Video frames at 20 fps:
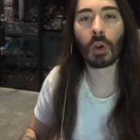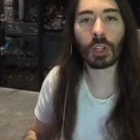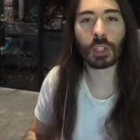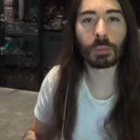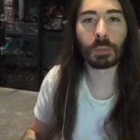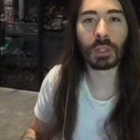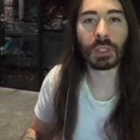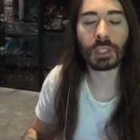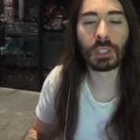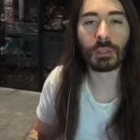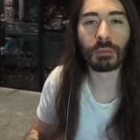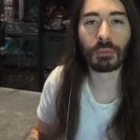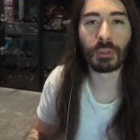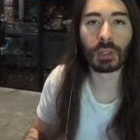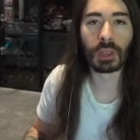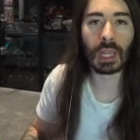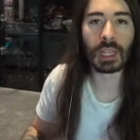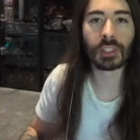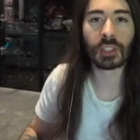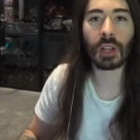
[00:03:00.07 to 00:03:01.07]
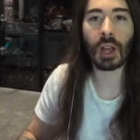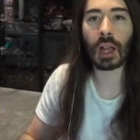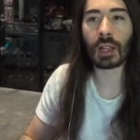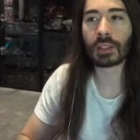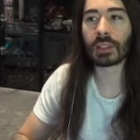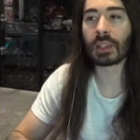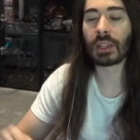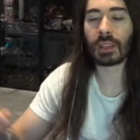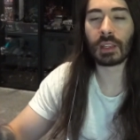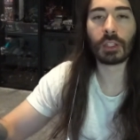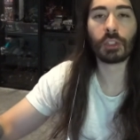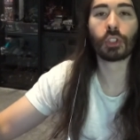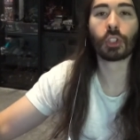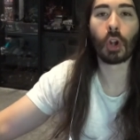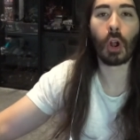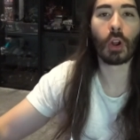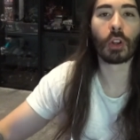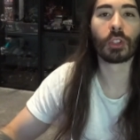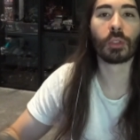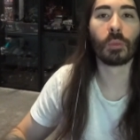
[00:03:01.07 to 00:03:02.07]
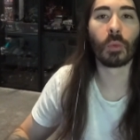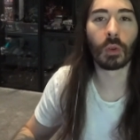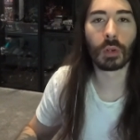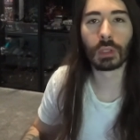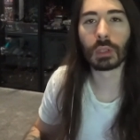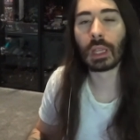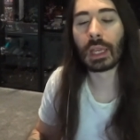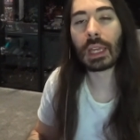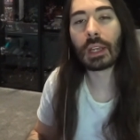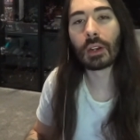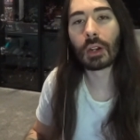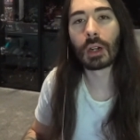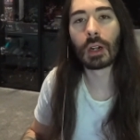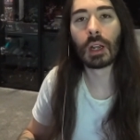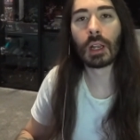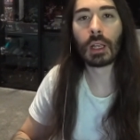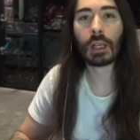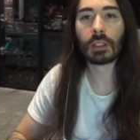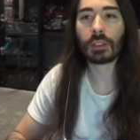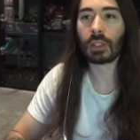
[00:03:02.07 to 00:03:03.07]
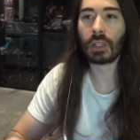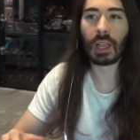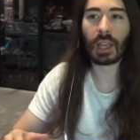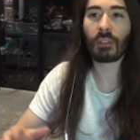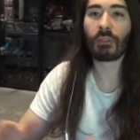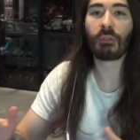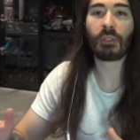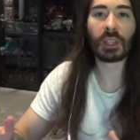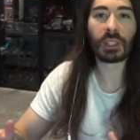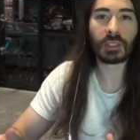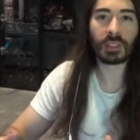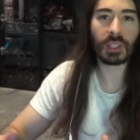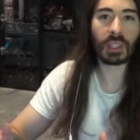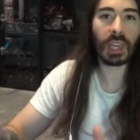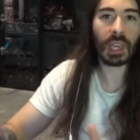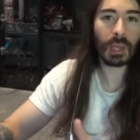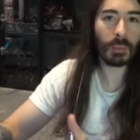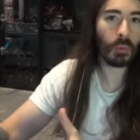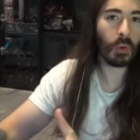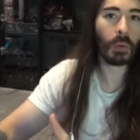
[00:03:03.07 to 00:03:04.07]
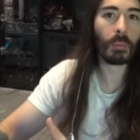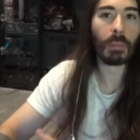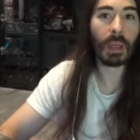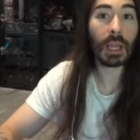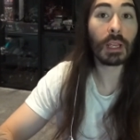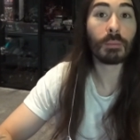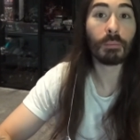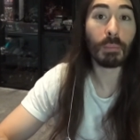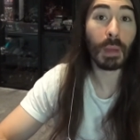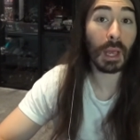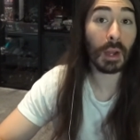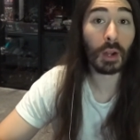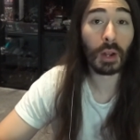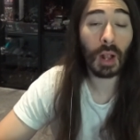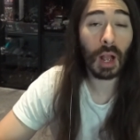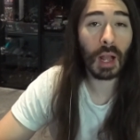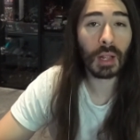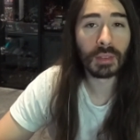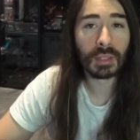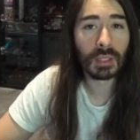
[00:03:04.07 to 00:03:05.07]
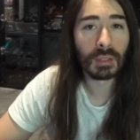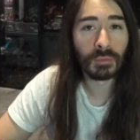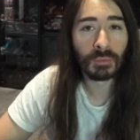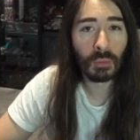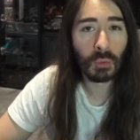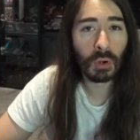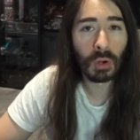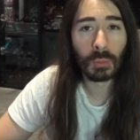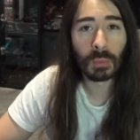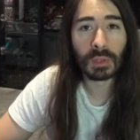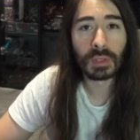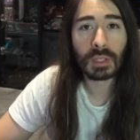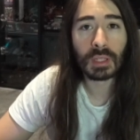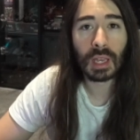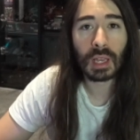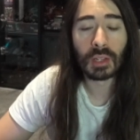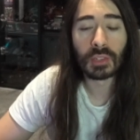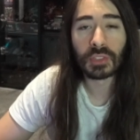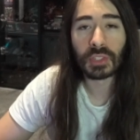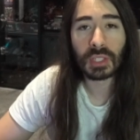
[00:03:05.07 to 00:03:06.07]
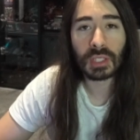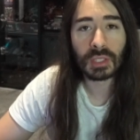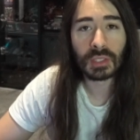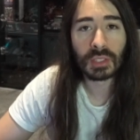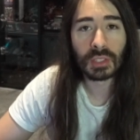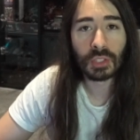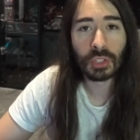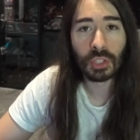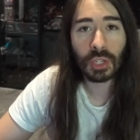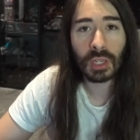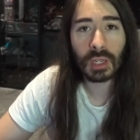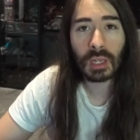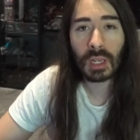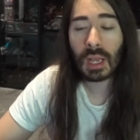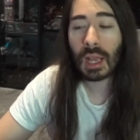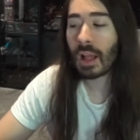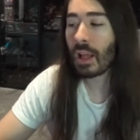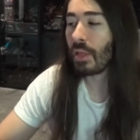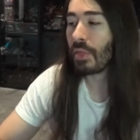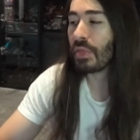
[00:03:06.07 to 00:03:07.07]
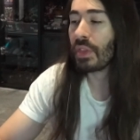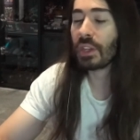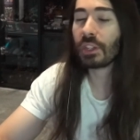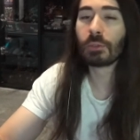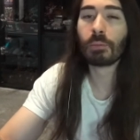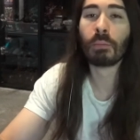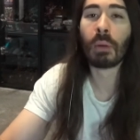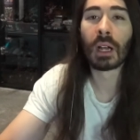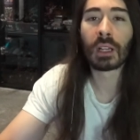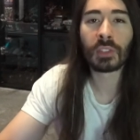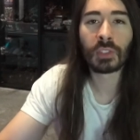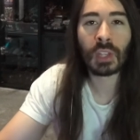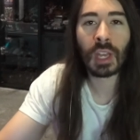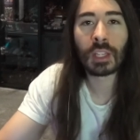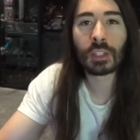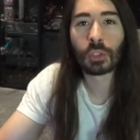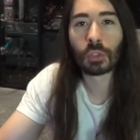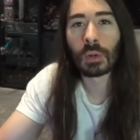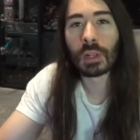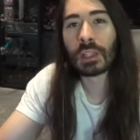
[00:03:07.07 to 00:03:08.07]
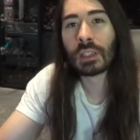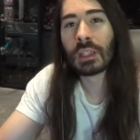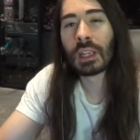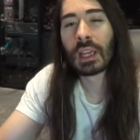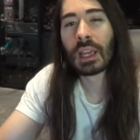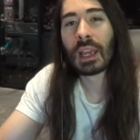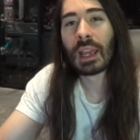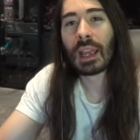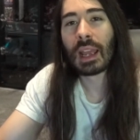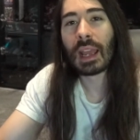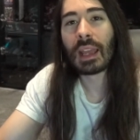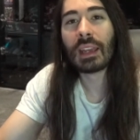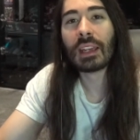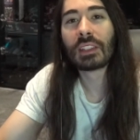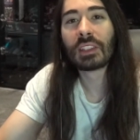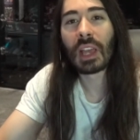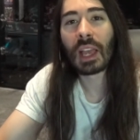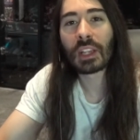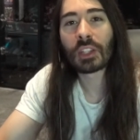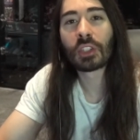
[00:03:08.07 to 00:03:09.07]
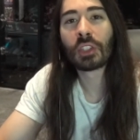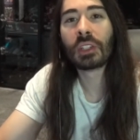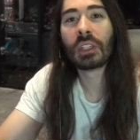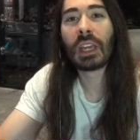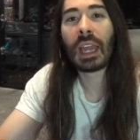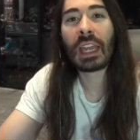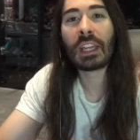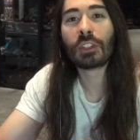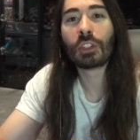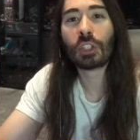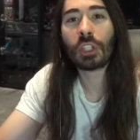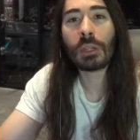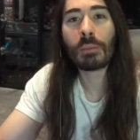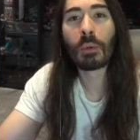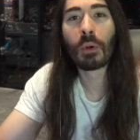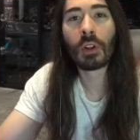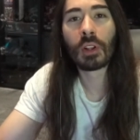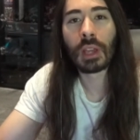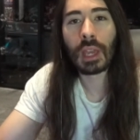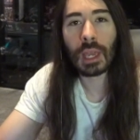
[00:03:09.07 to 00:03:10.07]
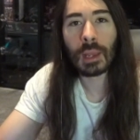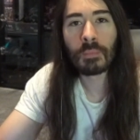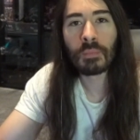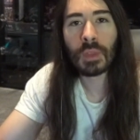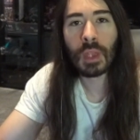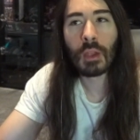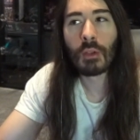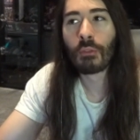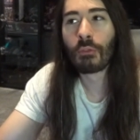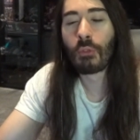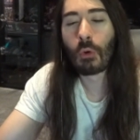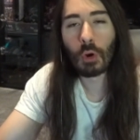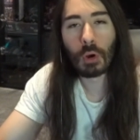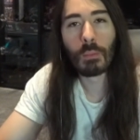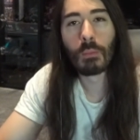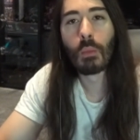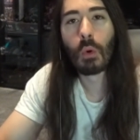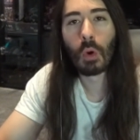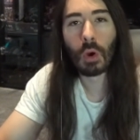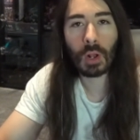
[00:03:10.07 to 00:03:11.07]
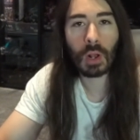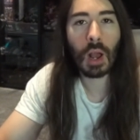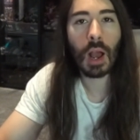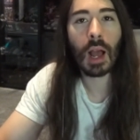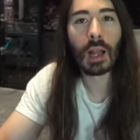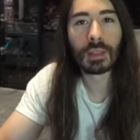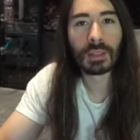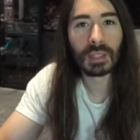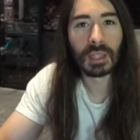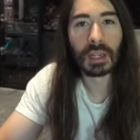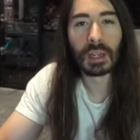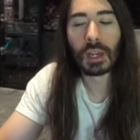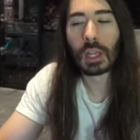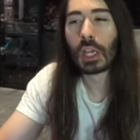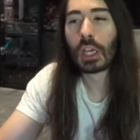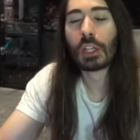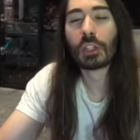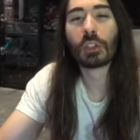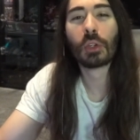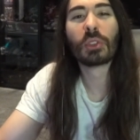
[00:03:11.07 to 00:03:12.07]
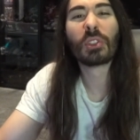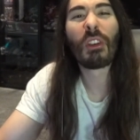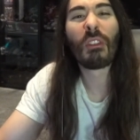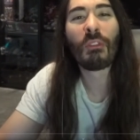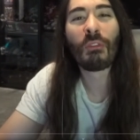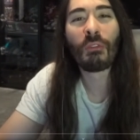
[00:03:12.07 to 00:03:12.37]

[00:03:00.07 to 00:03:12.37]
expensive for less content and then charge more later to like fix the game or make better content for it with DLCs and shit. This bucks that trend, and it's actually a cheaper game for more content. So it's a